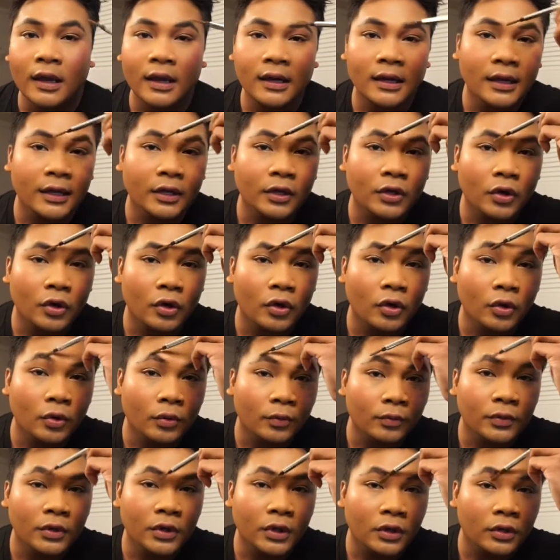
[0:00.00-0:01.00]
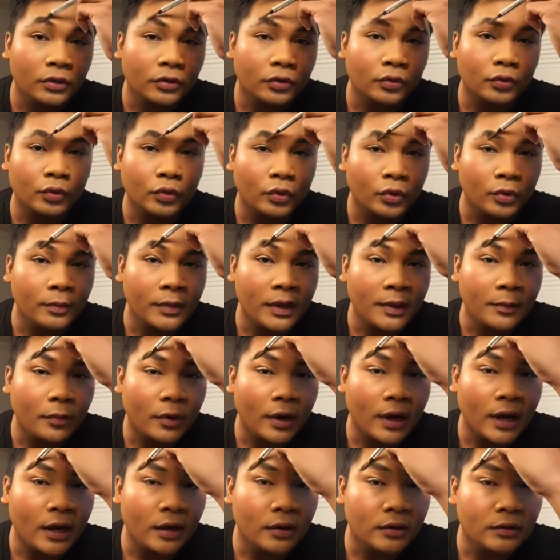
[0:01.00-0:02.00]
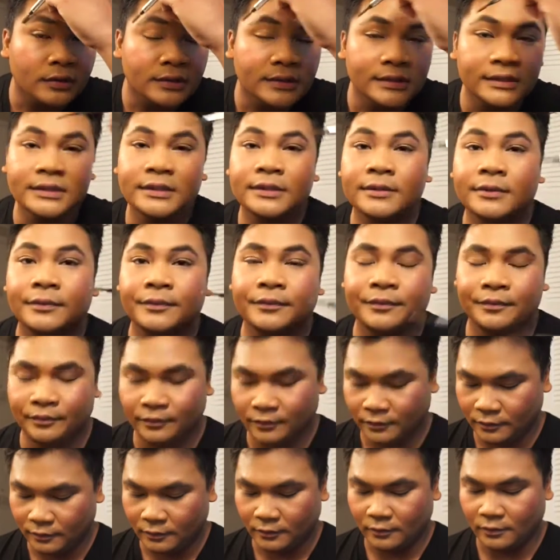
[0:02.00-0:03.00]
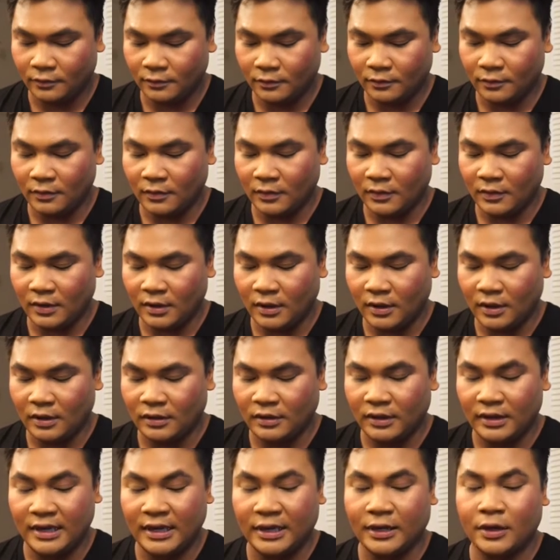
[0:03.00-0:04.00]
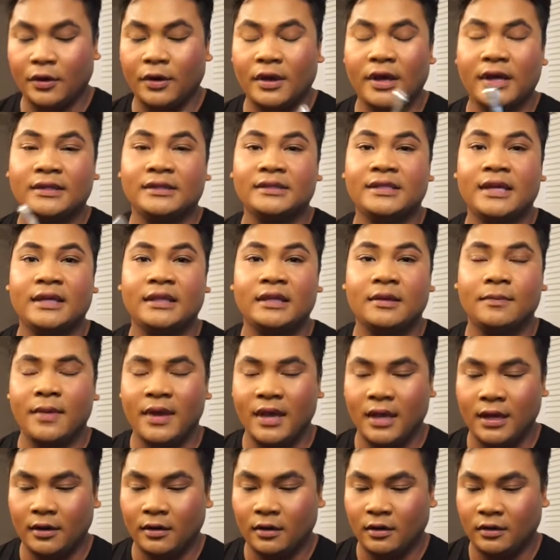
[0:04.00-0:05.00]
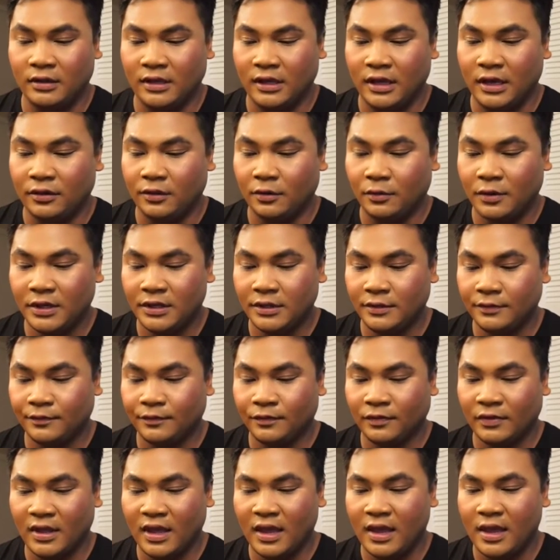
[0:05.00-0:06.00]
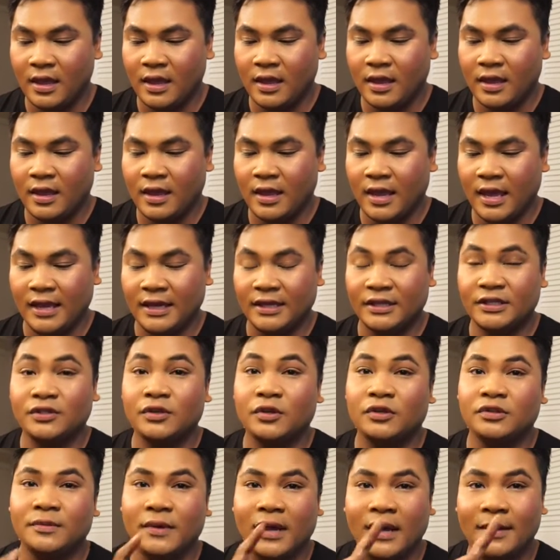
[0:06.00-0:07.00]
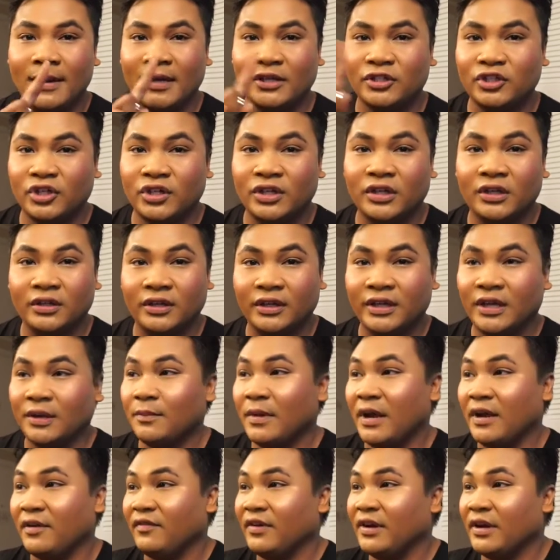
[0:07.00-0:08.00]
and I comb through my brows. Then I go ahead and take the pen on the other one. And excuse me, I'm actually gonna look in my